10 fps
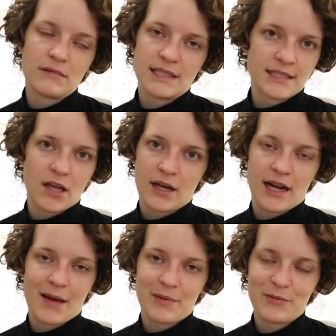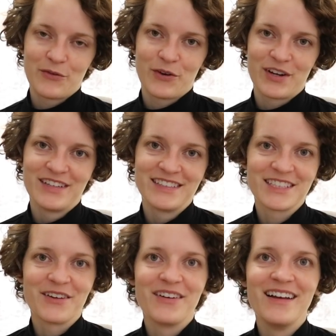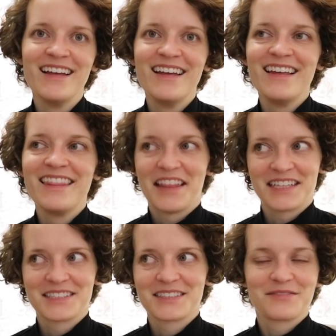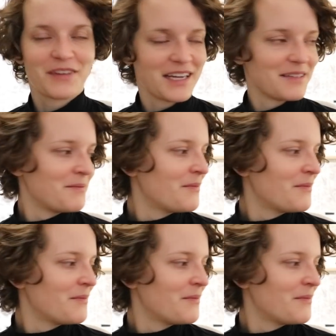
it's not gonna happen before, so that's fine.